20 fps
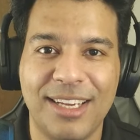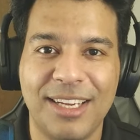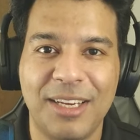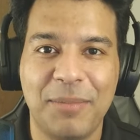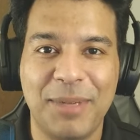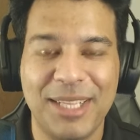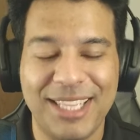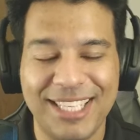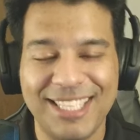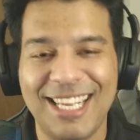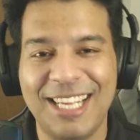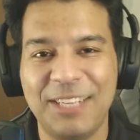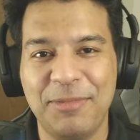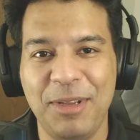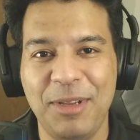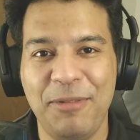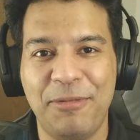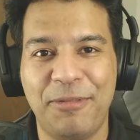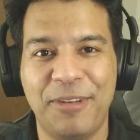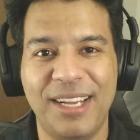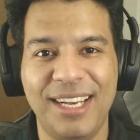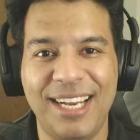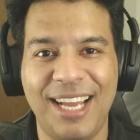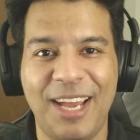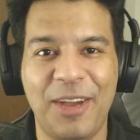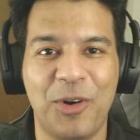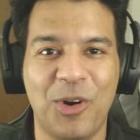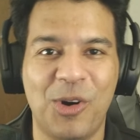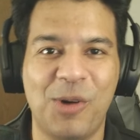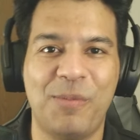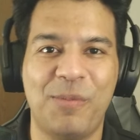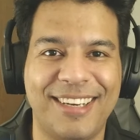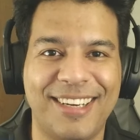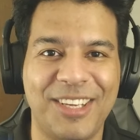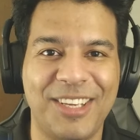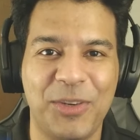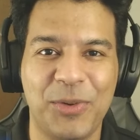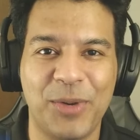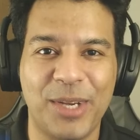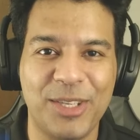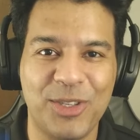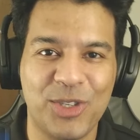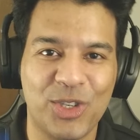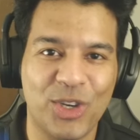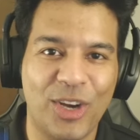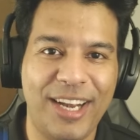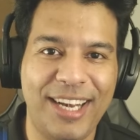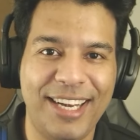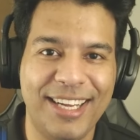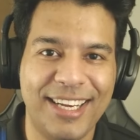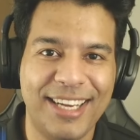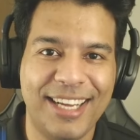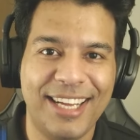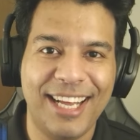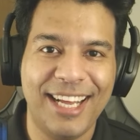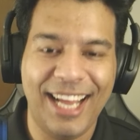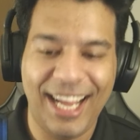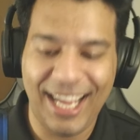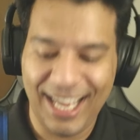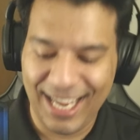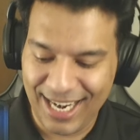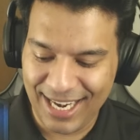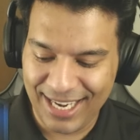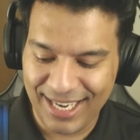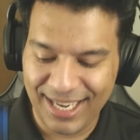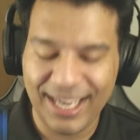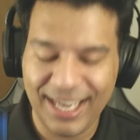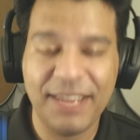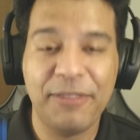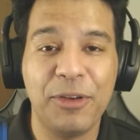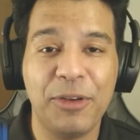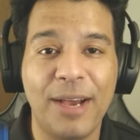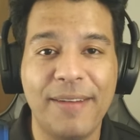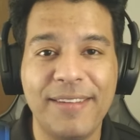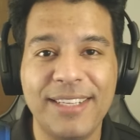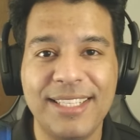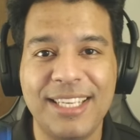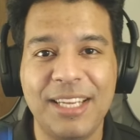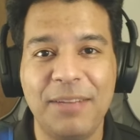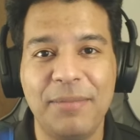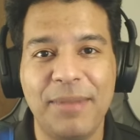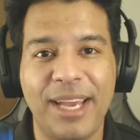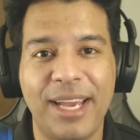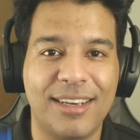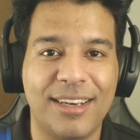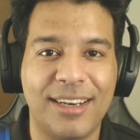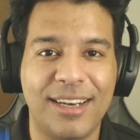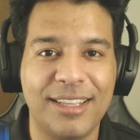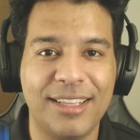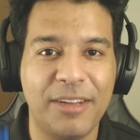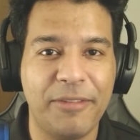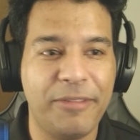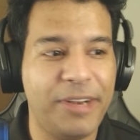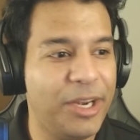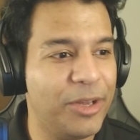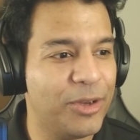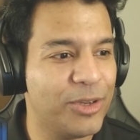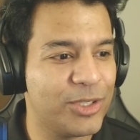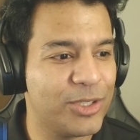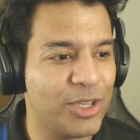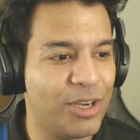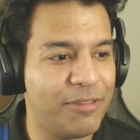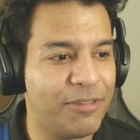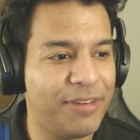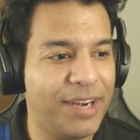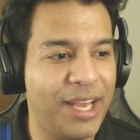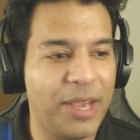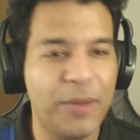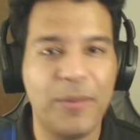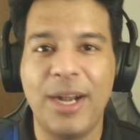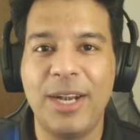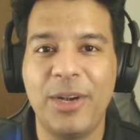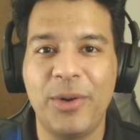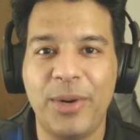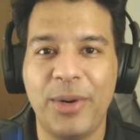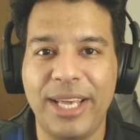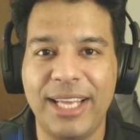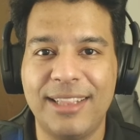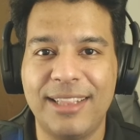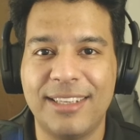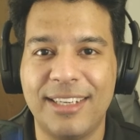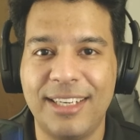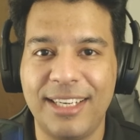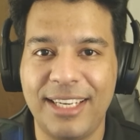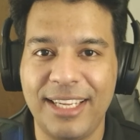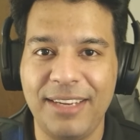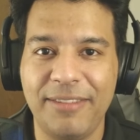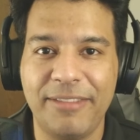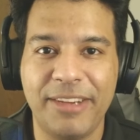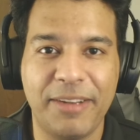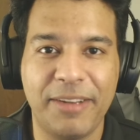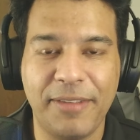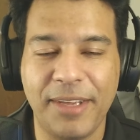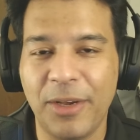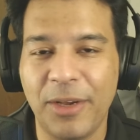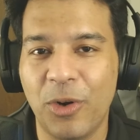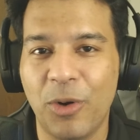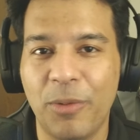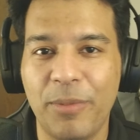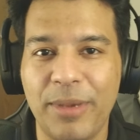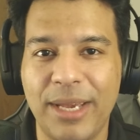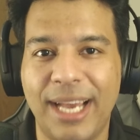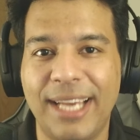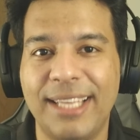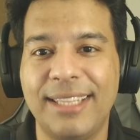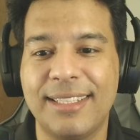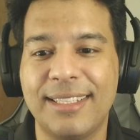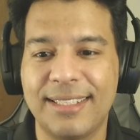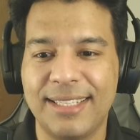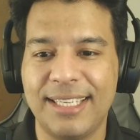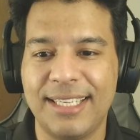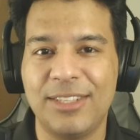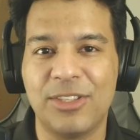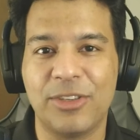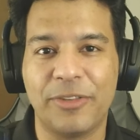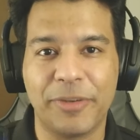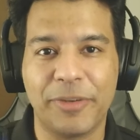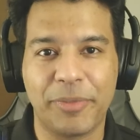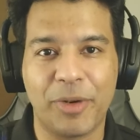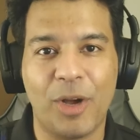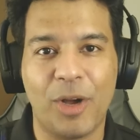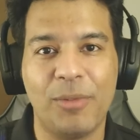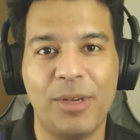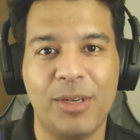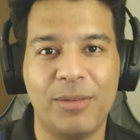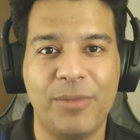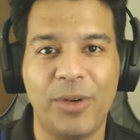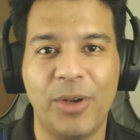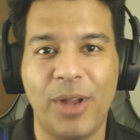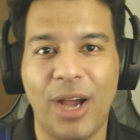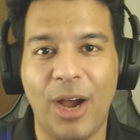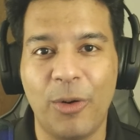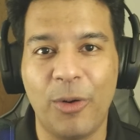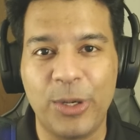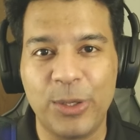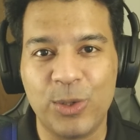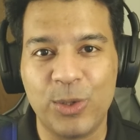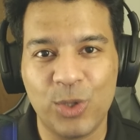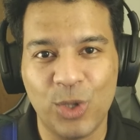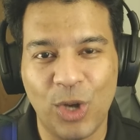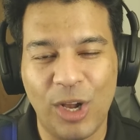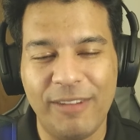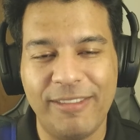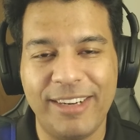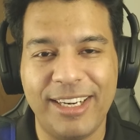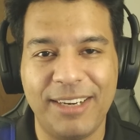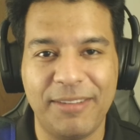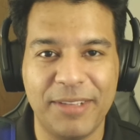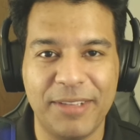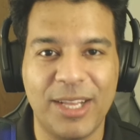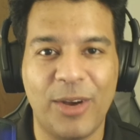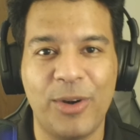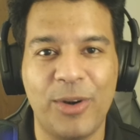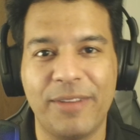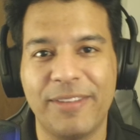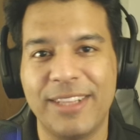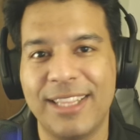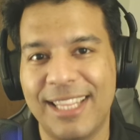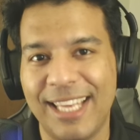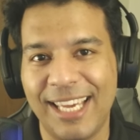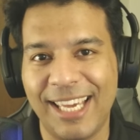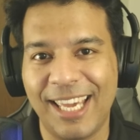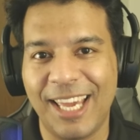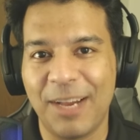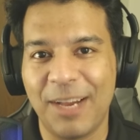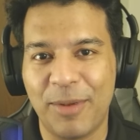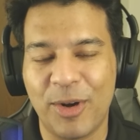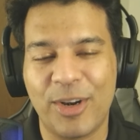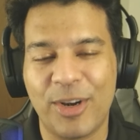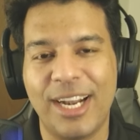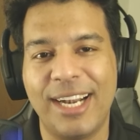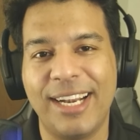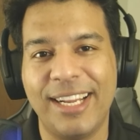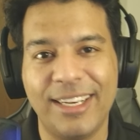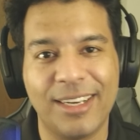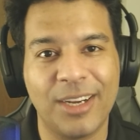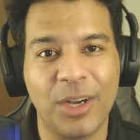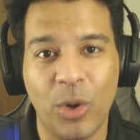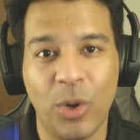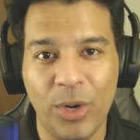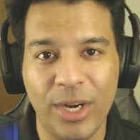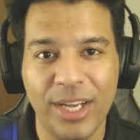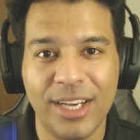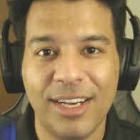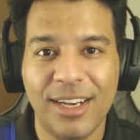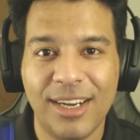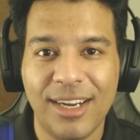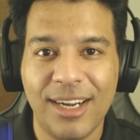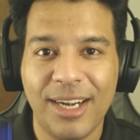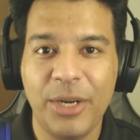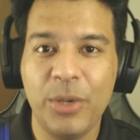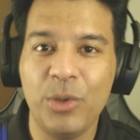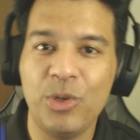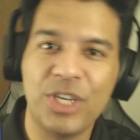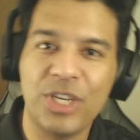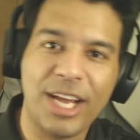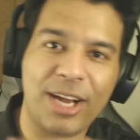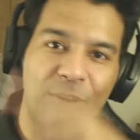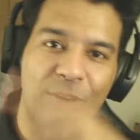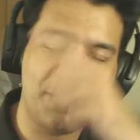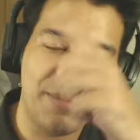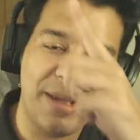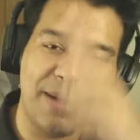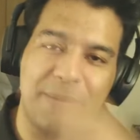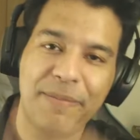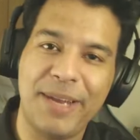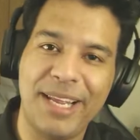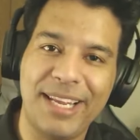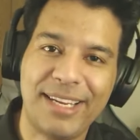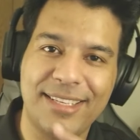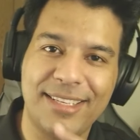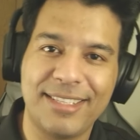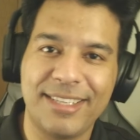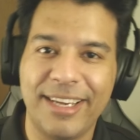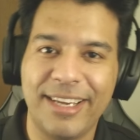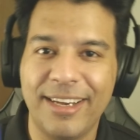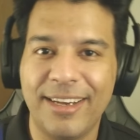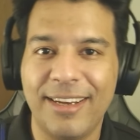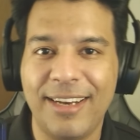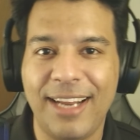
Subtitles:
But this has been fun. I hope you enjoyed. And if you haven't seen my other videos of day 1 to day 13, where we go behind the scenes of a problem, how to solve it without even thinking about writing a code, do check out my playlist here.